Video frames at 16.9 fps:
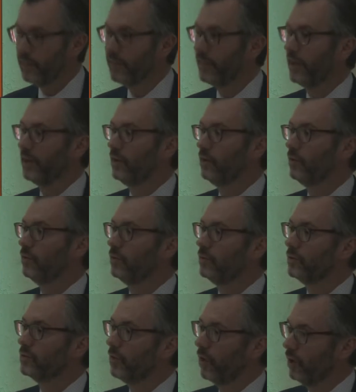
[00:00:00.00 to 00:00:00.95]
Thank you
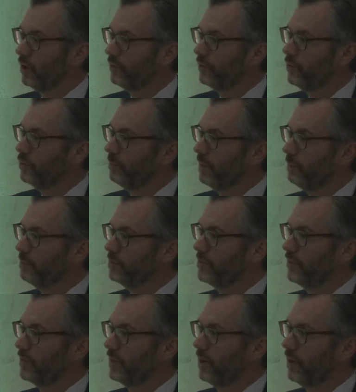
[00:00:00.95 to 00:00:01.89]
to all of you
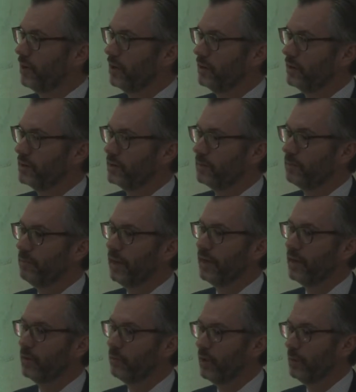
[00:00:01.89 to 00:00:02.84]
members of the audience,
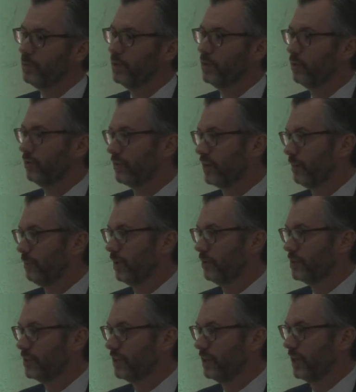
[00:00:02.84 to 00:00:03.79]
men and women who have come
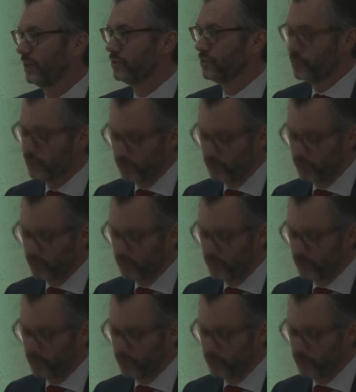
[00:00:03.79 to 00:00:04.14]
out tonight to